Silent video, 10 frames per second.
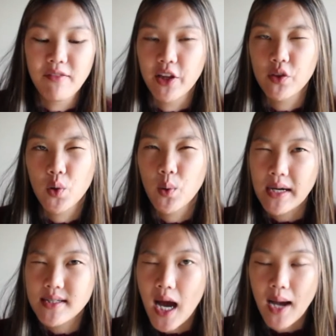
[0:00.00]
like the
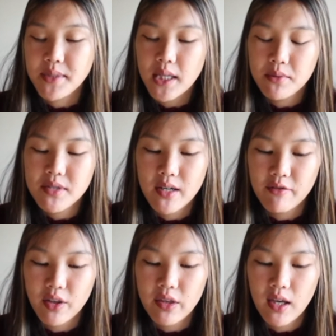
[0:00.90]
correct timetables and
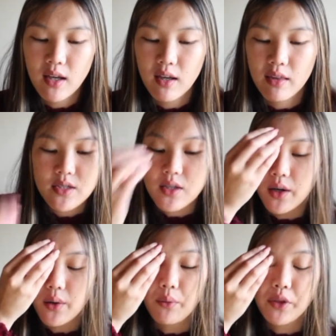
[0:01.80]
everything.
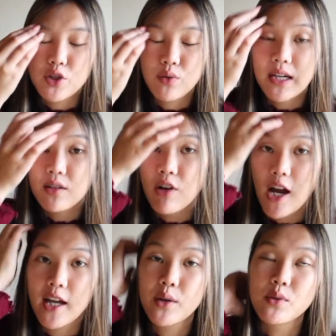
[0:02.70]
So the train
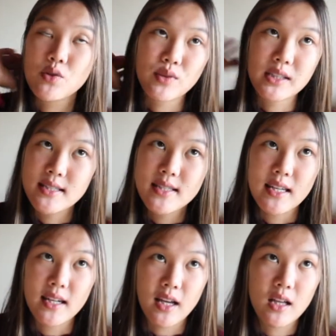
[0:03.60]
ride was really
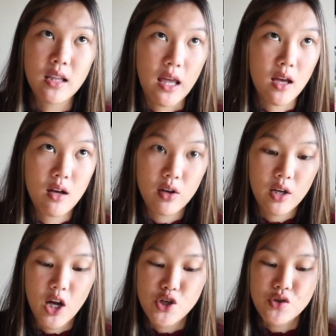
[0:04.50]
scenic, like
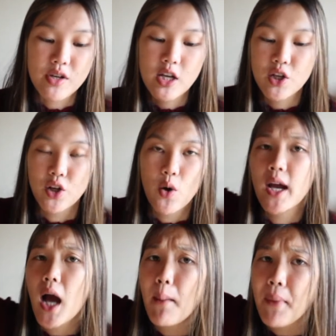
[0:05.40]
country. You're
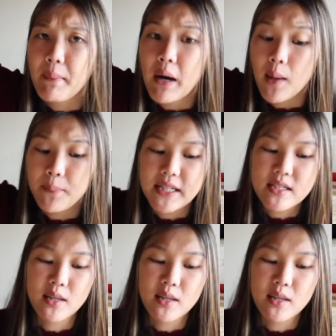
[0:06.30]
going up into the